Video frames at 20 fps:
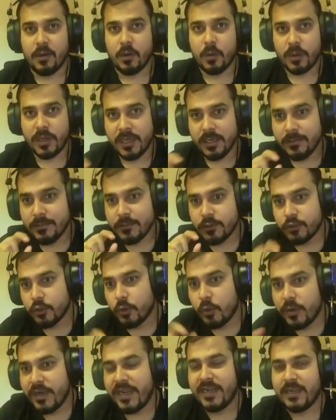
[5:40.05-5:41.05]
okay,
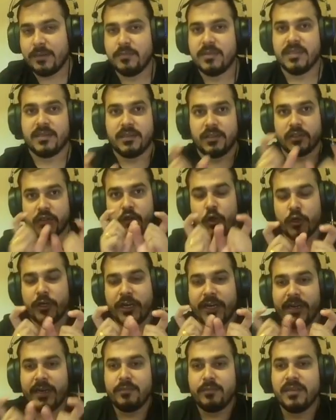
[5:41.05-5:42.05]
show databases. Show
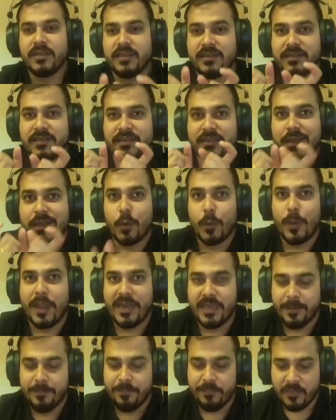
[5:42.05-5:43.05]
databases is a
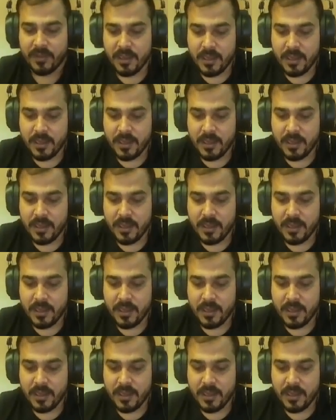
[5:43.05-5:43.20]
query.